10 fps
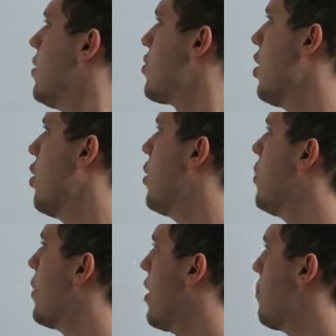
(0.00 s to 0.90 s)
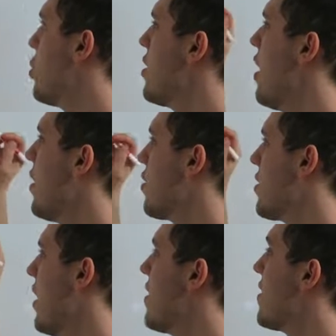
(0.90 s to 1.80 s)
So we got pushing down
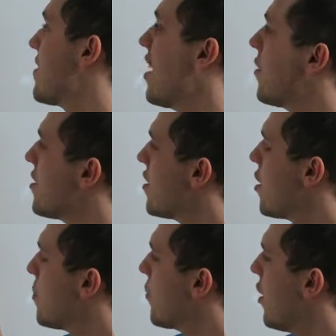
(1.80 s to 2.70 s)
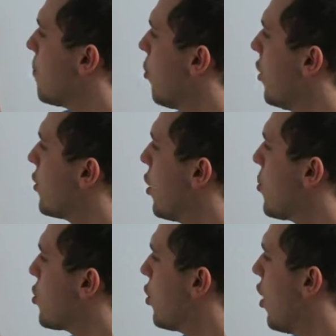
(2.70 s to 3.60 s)
exercise. The 7 system is very important.
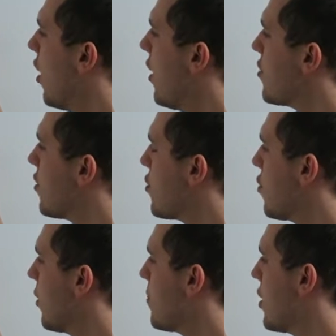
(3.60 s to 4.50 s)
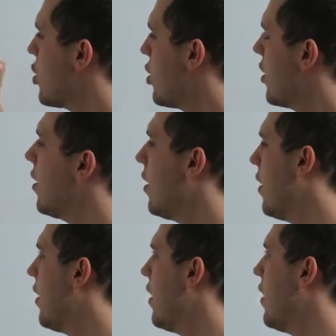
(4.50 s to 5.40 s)
Kosher laws, circumcision.
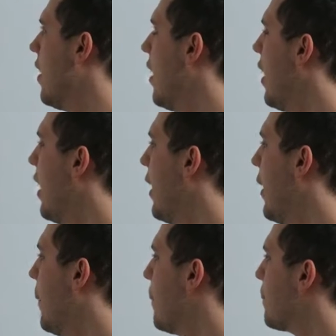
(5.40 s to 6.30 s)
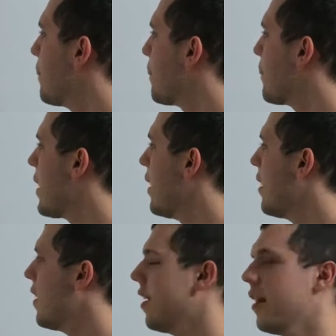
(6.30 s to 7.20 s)
So
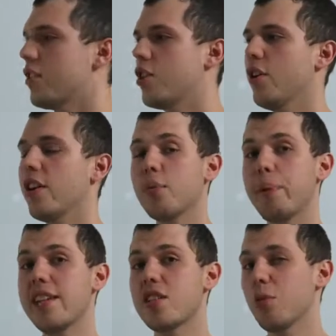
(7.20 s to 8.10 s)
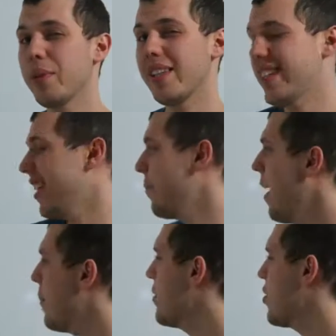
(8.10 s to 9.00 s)
another basis will be the 10
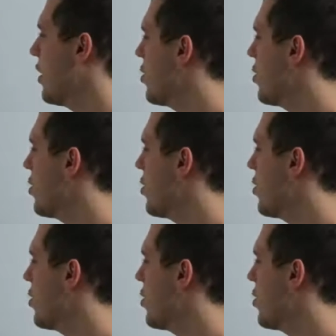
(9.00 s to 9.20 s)
Commandments. I